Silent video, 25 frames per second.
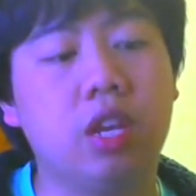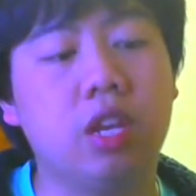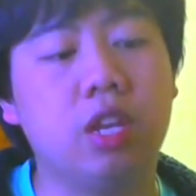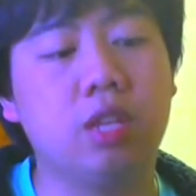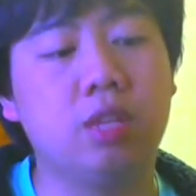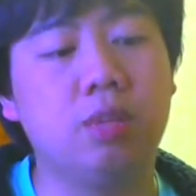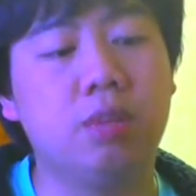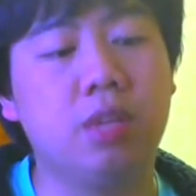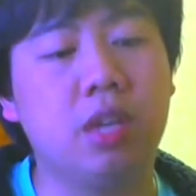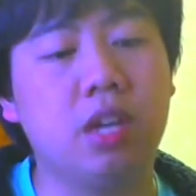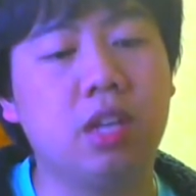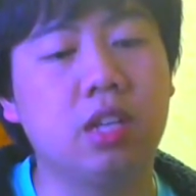
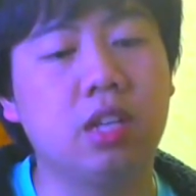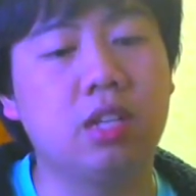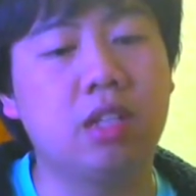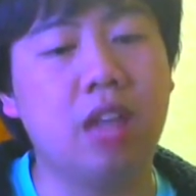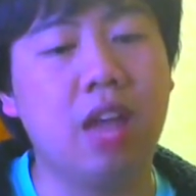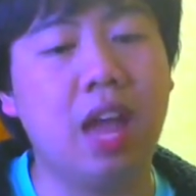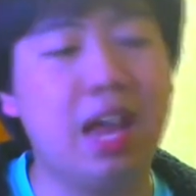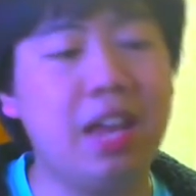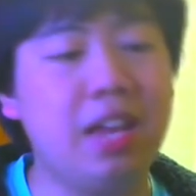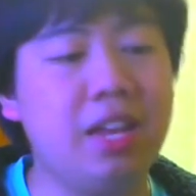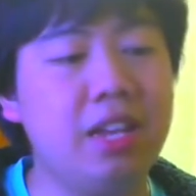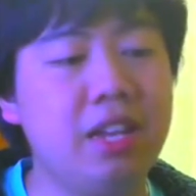is because
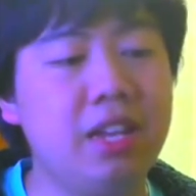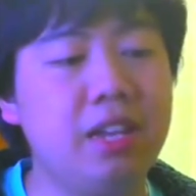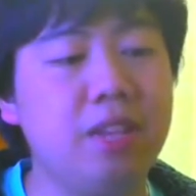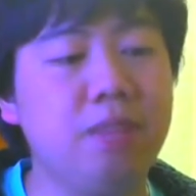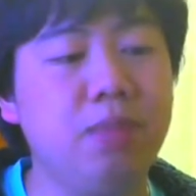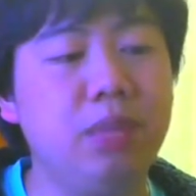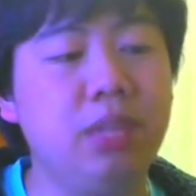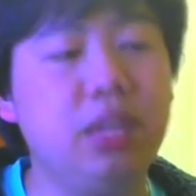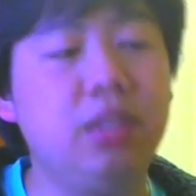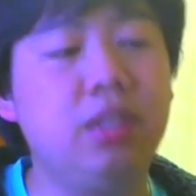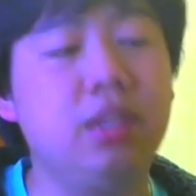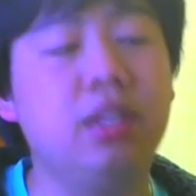I
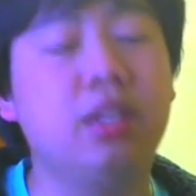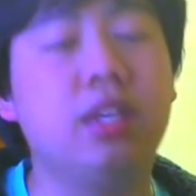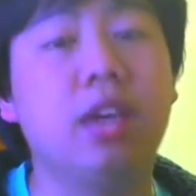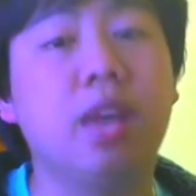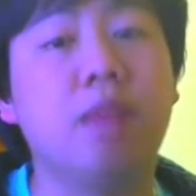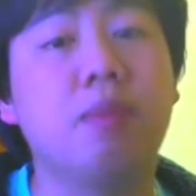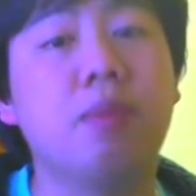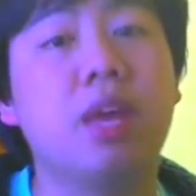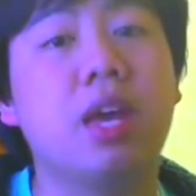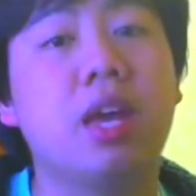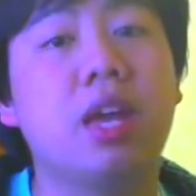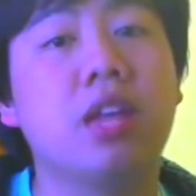didn't beat the
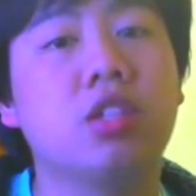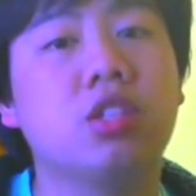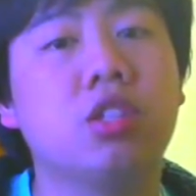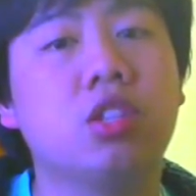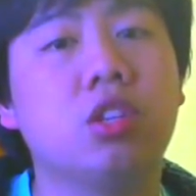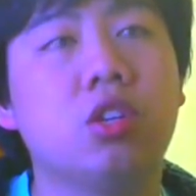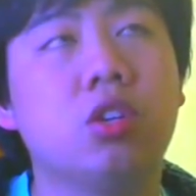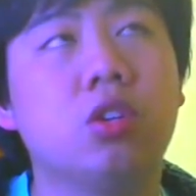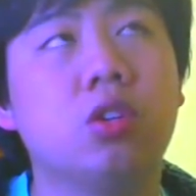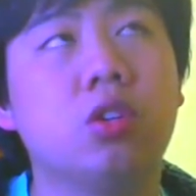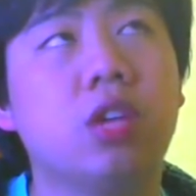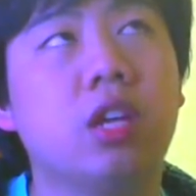game yet,
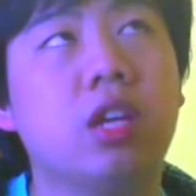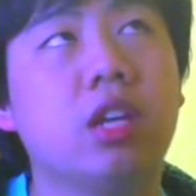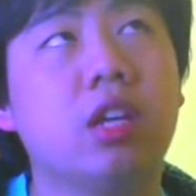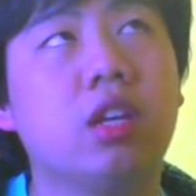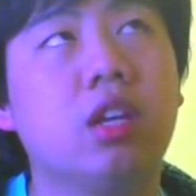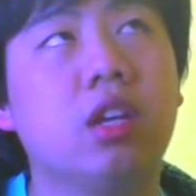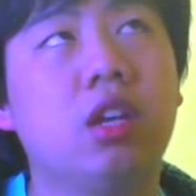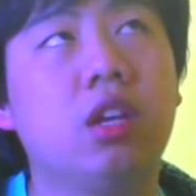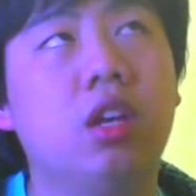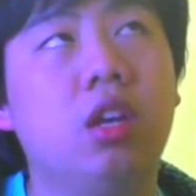so like